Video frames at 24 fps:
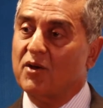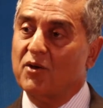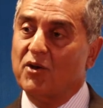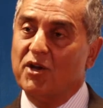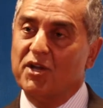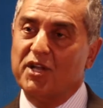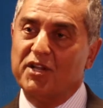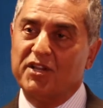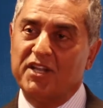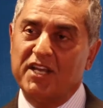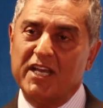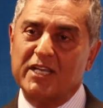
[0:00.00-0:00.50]

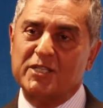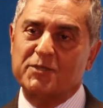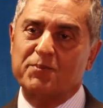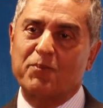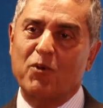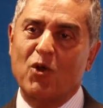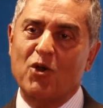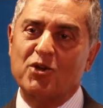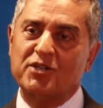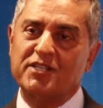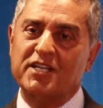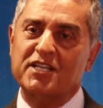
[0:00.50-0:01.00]
the
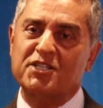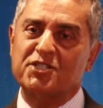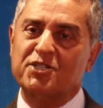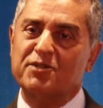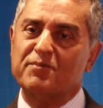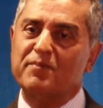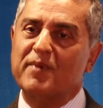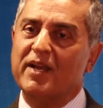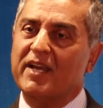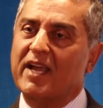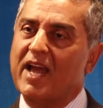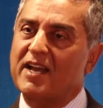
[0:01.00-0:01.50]

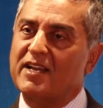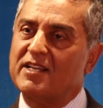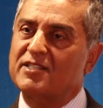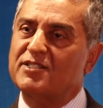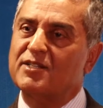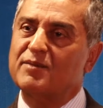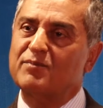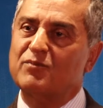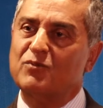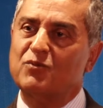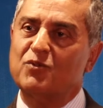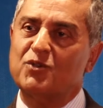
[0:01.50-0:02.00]
exploitation
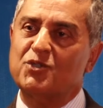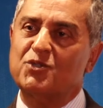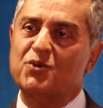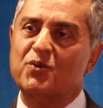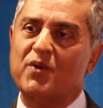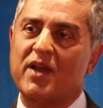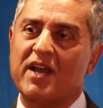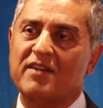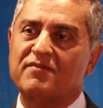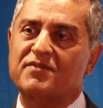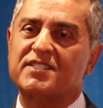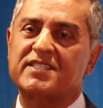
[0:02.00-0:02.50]
mechanism which
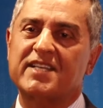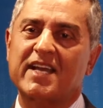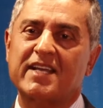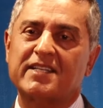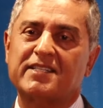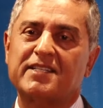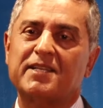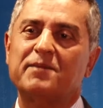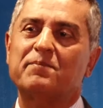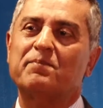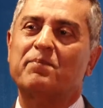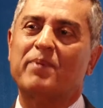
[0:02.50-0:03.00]
we have
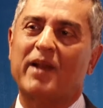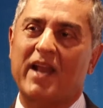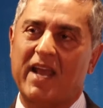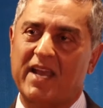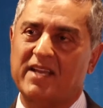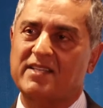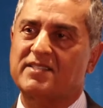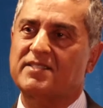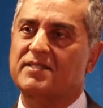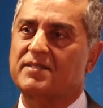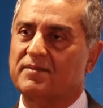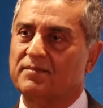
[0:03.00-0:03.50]
set in
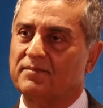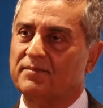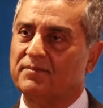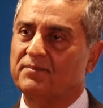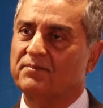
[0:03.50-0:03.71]
place.